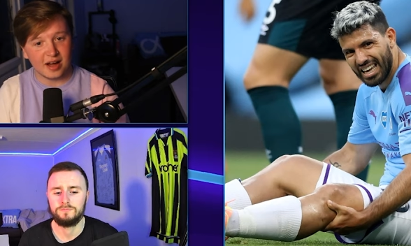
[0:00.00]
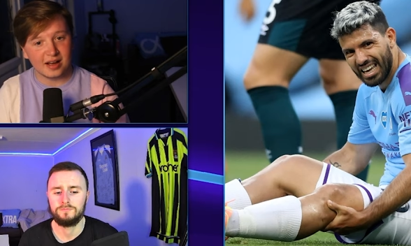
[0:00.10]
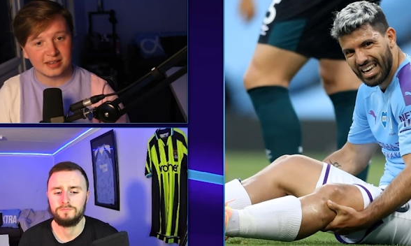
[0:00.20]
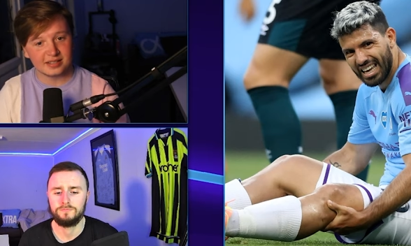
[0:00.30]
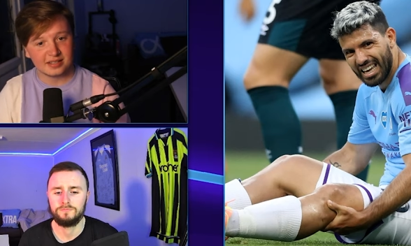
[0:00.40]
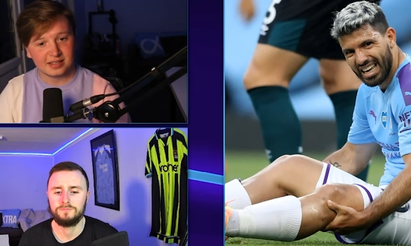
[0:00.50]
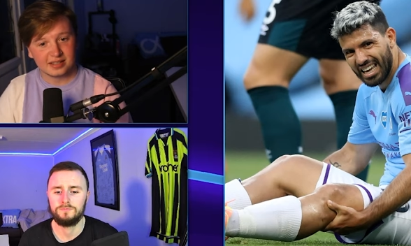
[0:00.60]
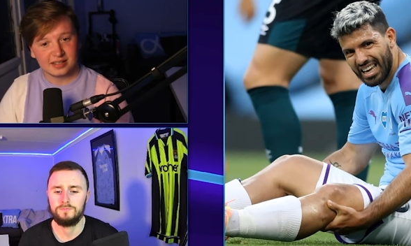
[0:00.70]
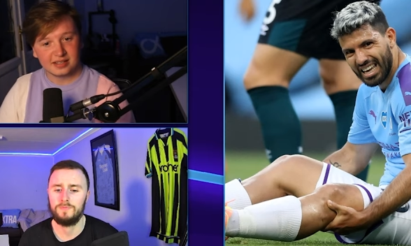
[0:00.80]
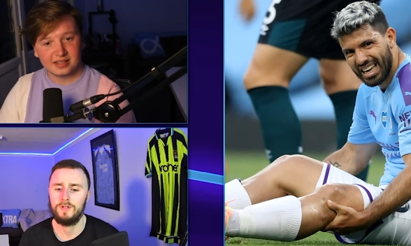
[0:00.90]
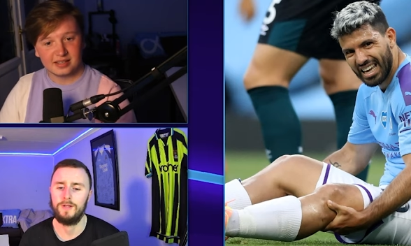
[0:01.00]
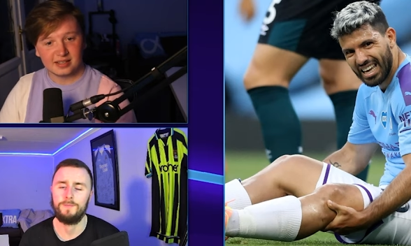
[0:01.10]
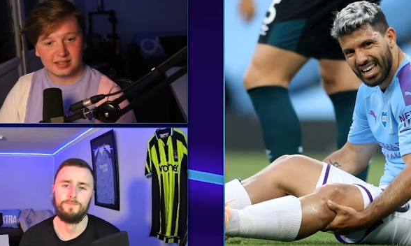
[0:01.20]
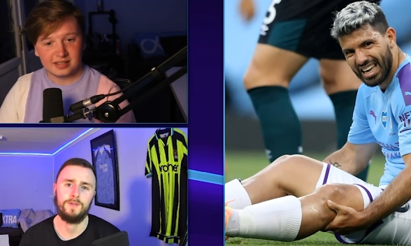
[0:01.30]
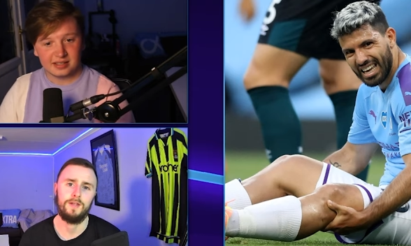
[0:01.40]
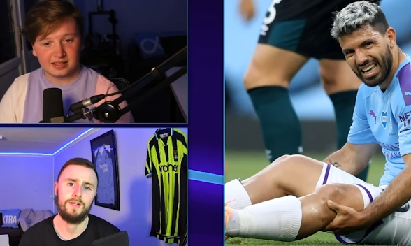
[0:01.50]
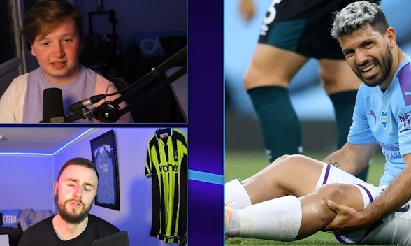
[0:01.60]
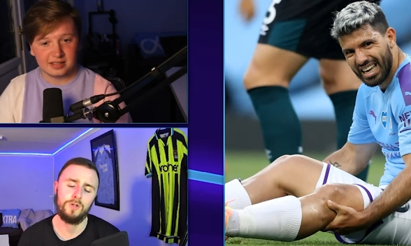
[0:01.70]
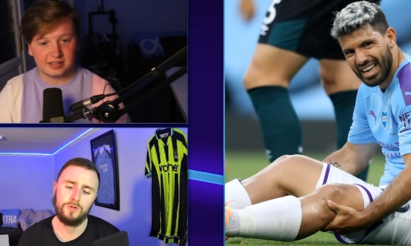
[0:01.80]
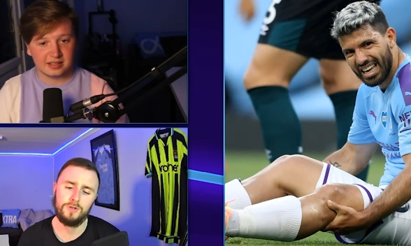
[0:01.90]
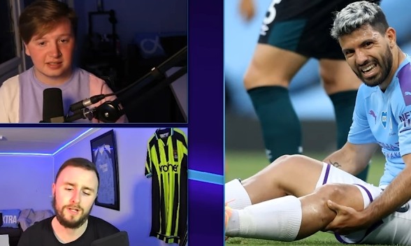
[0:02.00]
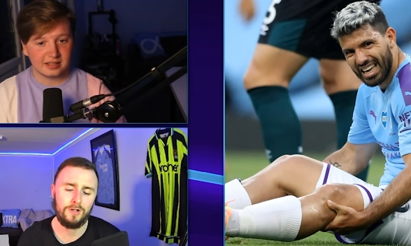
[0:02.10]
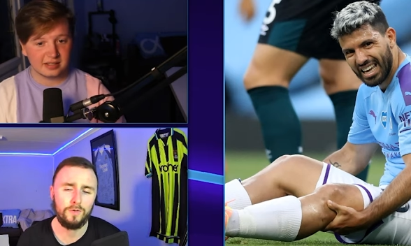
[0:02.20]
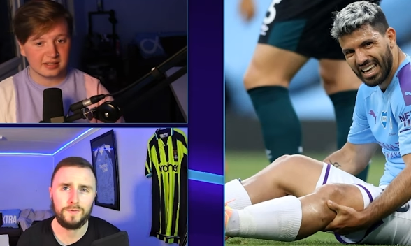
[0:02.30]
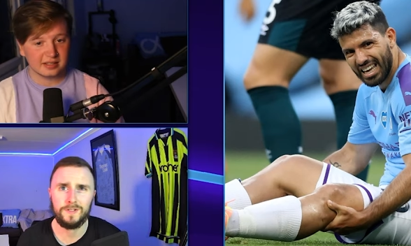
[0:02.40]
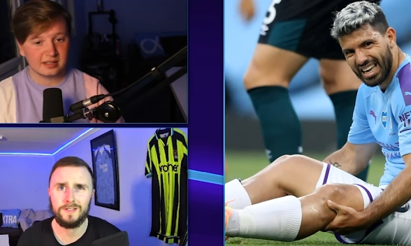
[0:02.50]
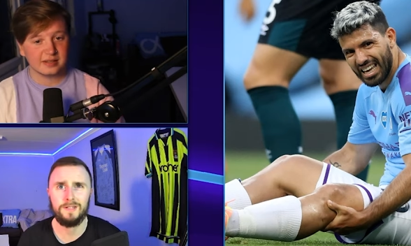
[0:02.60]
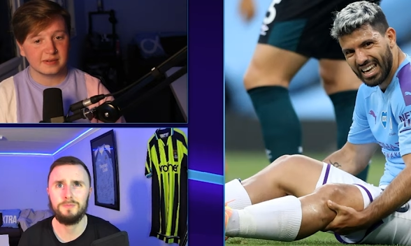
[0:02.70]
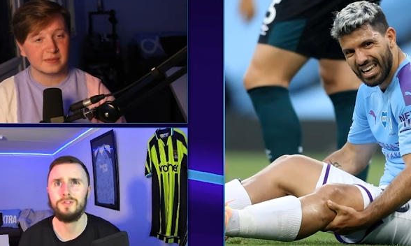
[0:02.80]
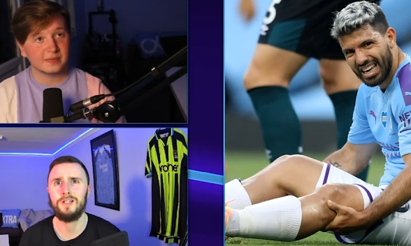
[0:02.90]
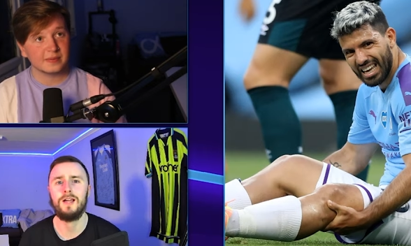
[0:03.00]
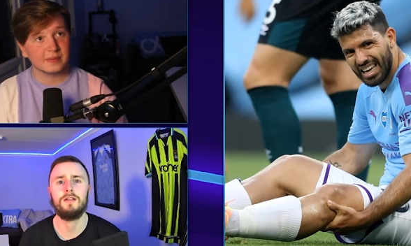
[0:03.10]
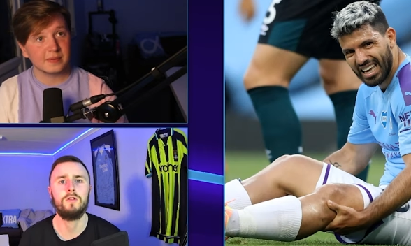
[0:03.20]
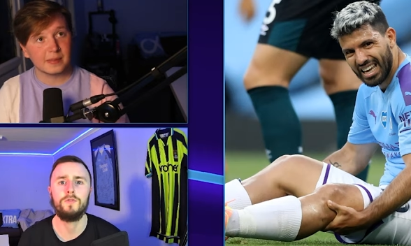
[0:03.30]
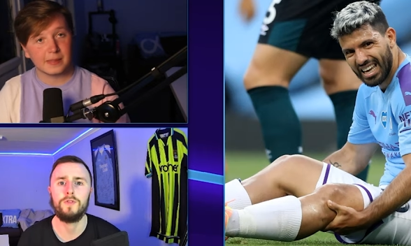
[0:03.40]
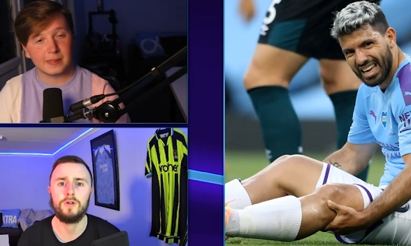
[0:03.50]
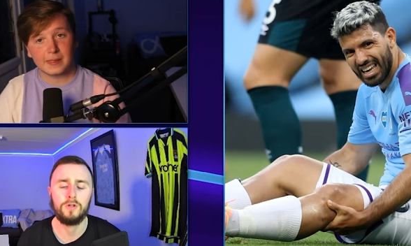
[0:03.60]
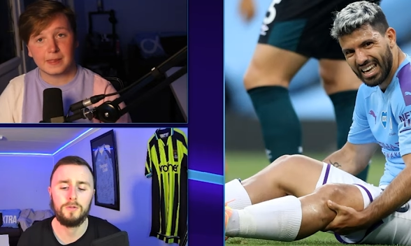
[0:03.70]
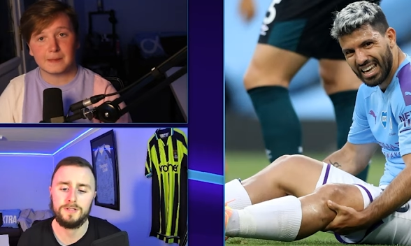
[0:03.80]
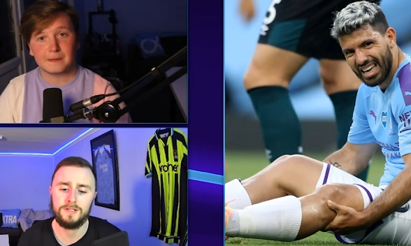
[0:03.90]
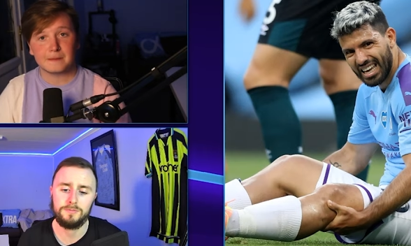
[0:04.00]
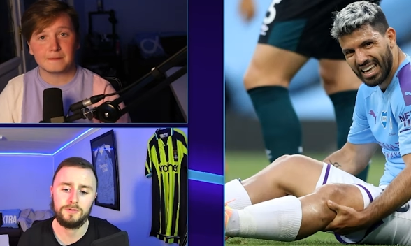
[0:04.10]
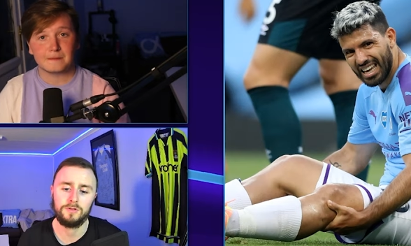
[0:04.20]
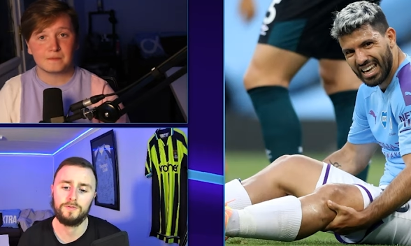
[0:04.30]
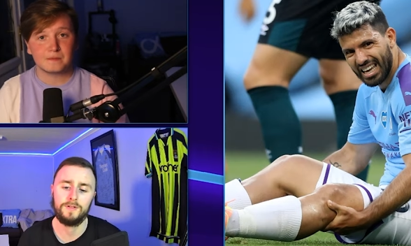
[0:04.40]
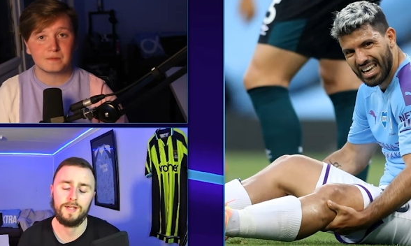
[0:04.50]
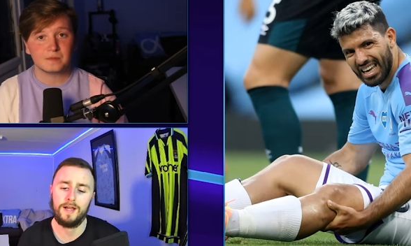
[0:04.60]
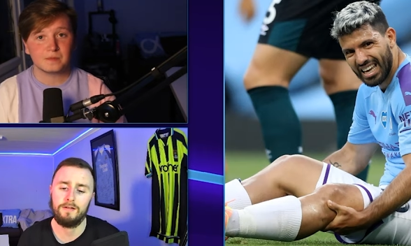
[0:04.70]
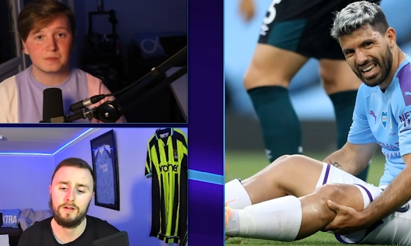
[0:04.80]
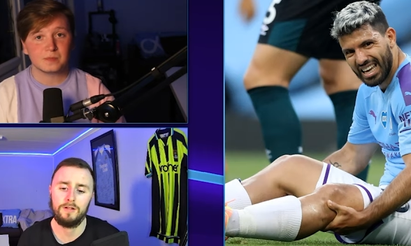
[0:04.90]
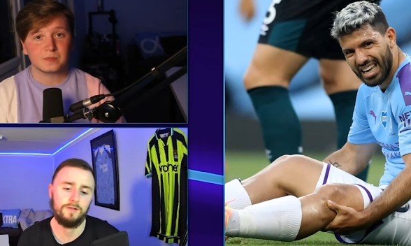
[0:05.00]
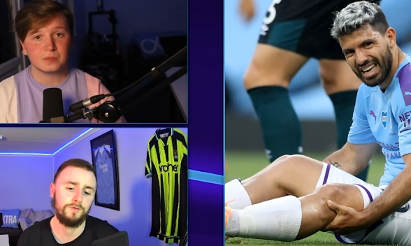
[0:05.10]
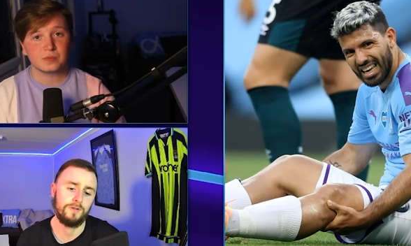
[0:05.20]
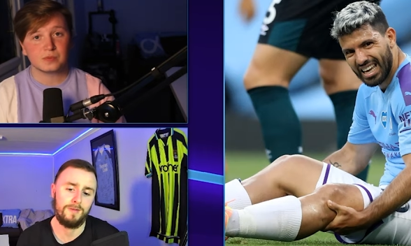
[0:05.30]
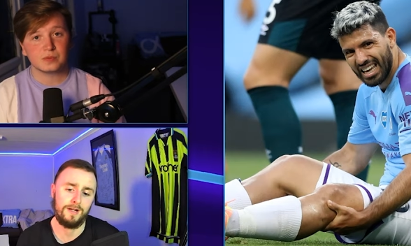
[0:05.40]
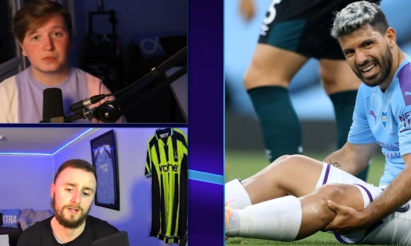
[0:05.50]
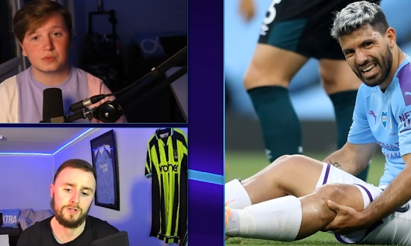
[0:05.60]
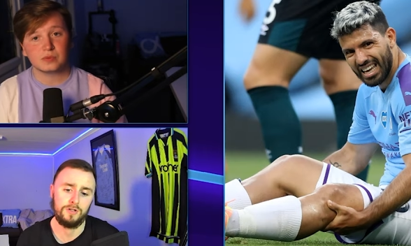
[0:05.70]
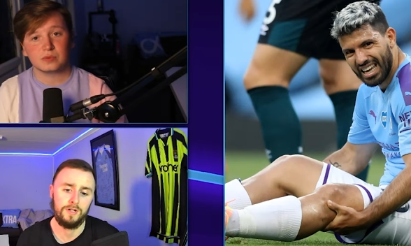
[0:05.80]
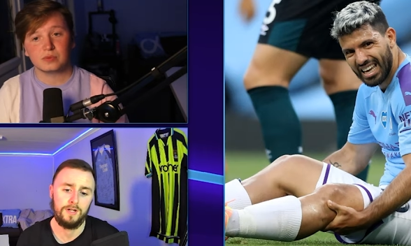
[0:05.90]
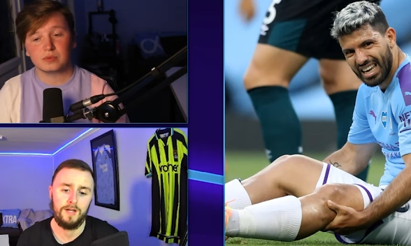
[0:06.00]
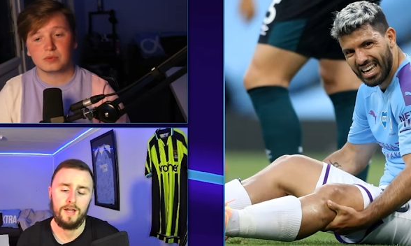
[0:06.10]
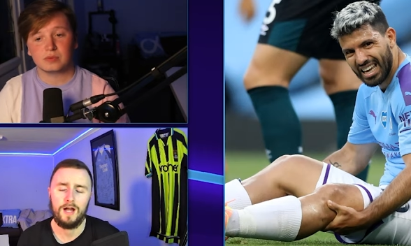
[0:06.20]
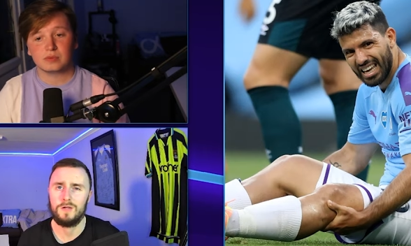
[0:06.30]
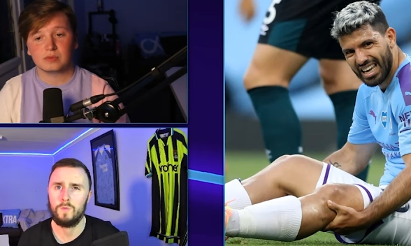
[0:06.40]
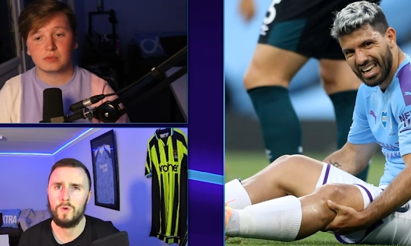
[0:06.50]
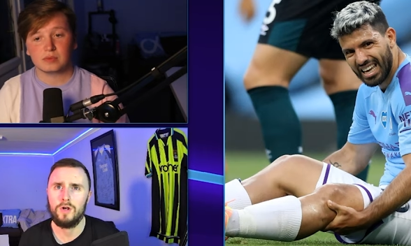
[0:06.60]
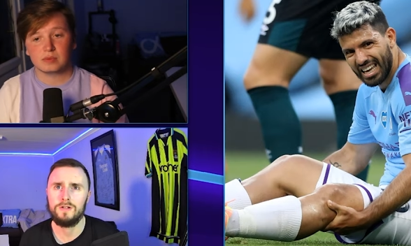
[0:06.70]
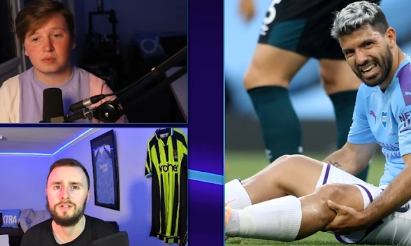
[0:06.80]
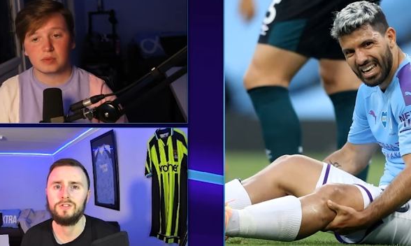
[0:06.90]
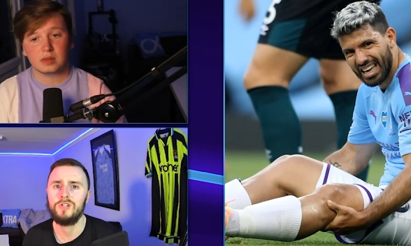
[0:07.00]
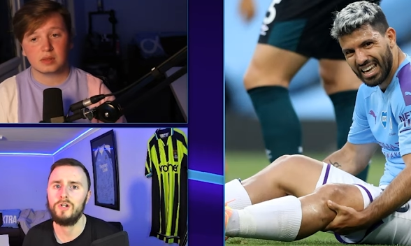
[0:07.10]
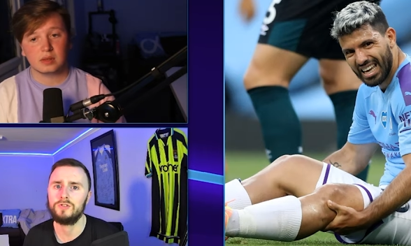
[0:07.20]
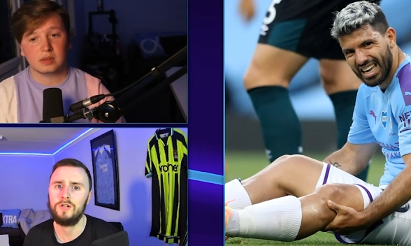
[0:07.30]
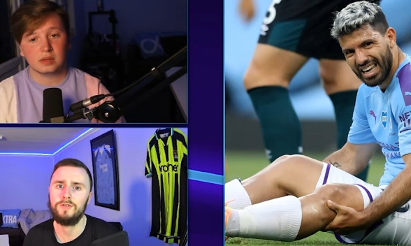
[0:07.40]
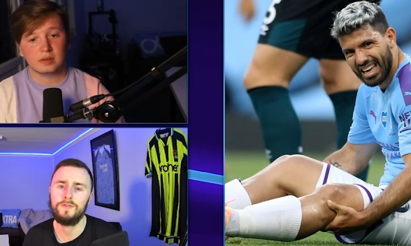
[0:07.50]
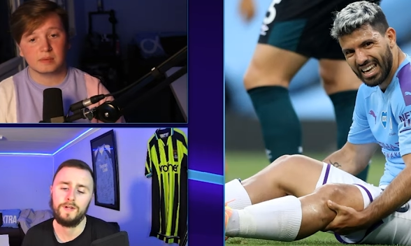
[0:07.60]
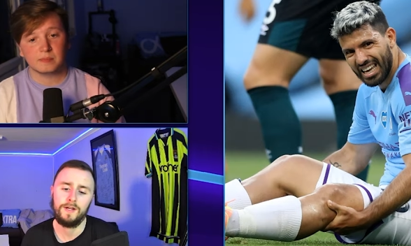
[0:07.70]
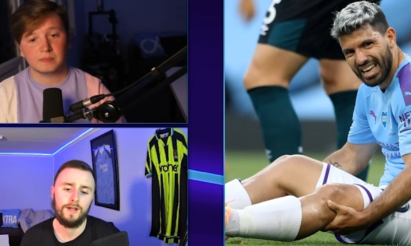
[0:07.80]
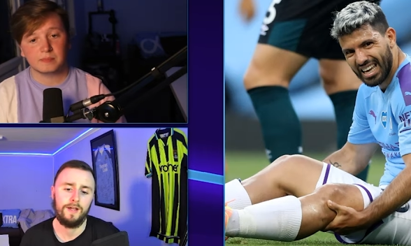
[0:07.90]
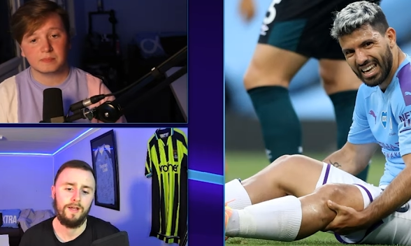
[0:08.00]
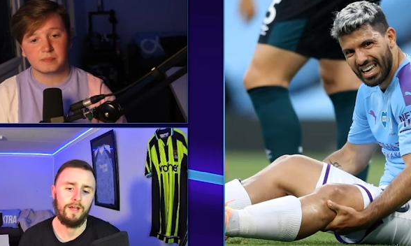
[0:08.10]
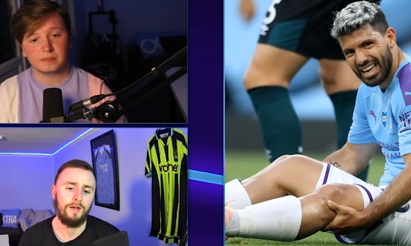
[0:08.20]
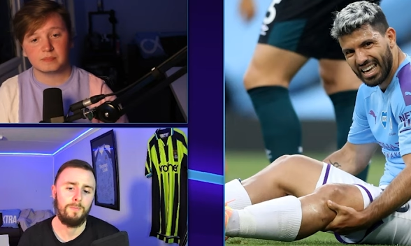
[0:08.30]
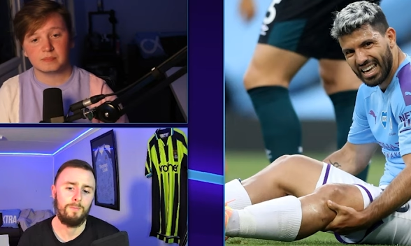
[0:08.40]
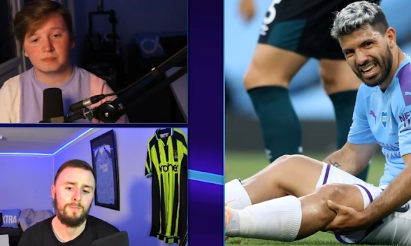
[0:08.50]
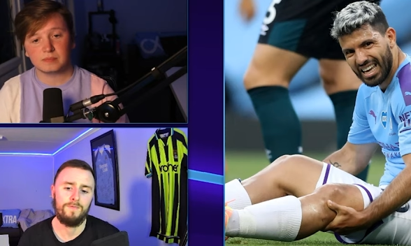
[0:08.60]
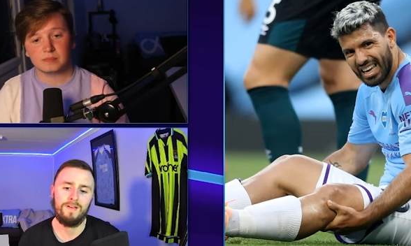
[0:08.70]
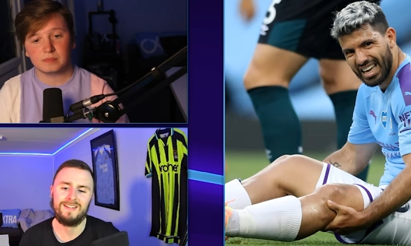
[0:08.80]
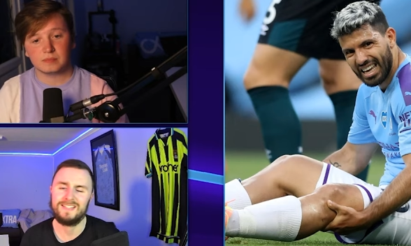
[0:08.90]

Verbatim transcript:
Speaker 1: of ours.
Speaker 2: Yeah, yeah, and he's so young, and he loves. He seems to like love the club. He seems to love the area. He loves the manager, and he works his socks off. Um, very